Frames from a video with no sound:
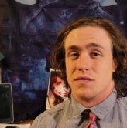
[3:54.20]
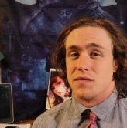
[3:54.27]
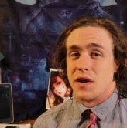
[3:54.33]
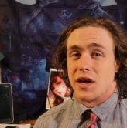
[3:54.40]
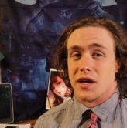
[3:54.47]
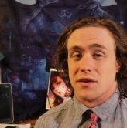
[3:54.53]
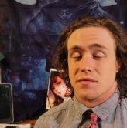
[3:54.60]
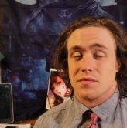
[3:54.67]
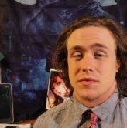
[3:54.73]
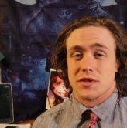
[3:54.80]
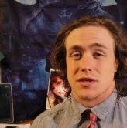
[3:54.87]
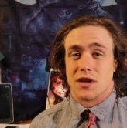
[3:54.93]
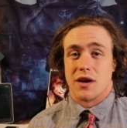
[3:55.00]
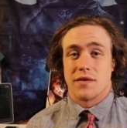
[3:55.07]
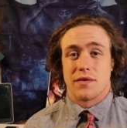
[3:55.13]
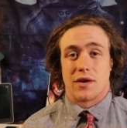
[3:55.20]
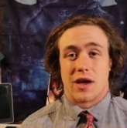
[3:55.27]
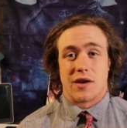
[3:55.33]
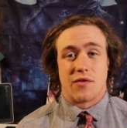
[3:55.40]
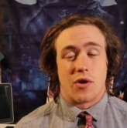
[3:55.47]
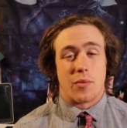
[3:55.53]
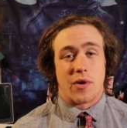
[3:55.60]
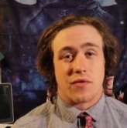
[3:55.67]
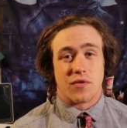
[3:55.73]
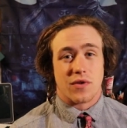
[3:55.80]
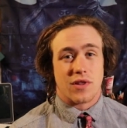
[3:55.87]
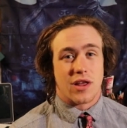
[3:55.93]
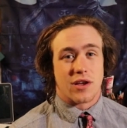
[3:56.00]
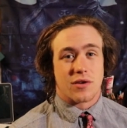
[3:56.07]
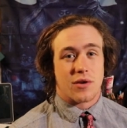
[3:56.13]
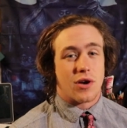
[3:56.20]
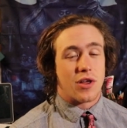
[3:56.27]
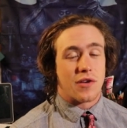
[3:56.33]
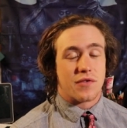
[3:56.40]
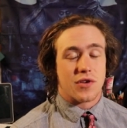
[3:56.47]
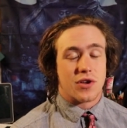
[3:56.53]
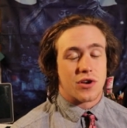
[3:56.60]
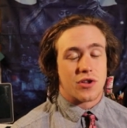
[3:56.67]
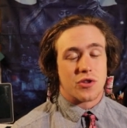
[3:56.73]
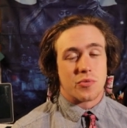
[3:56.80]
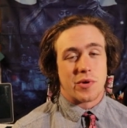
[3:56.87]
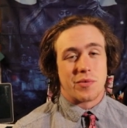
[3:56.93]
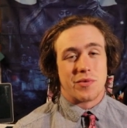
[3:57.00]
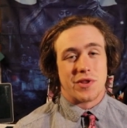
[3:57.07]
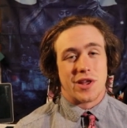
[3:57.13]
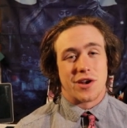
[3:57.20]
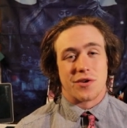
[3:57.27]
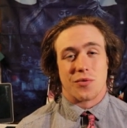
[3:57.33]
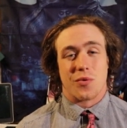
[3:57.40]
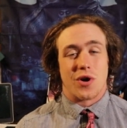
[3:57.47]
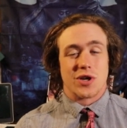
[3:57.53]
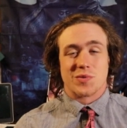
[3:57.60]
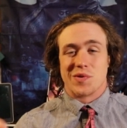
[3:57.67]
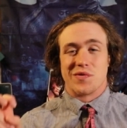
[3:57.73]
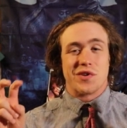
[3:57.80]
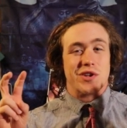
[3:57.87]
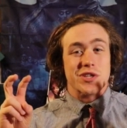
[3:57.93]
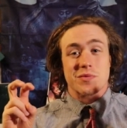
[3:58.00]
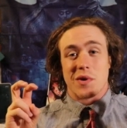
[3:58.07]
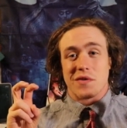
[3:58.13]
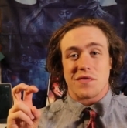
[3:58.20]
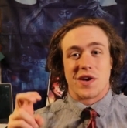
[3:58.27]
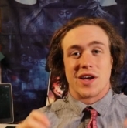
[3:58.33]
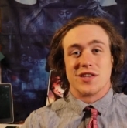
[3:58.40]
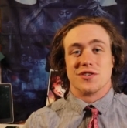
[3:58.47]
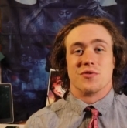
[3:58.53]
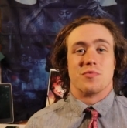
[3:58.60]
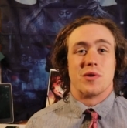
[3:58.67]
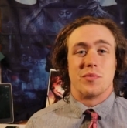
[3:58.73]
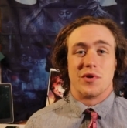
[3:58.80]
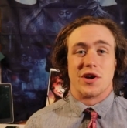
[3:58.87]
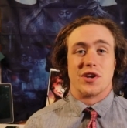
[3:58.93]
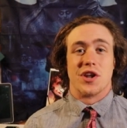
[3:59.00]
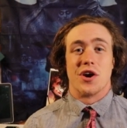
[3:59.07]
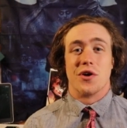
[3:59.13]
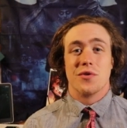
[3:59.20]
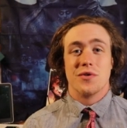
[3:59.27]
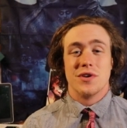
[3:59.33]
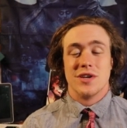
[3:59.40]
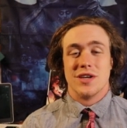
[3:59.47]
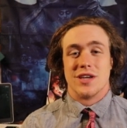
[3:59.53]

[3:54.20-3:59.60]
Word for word: fan stuff. I have all my like all I feel like all the people that are watching my videos and my fans are people I know,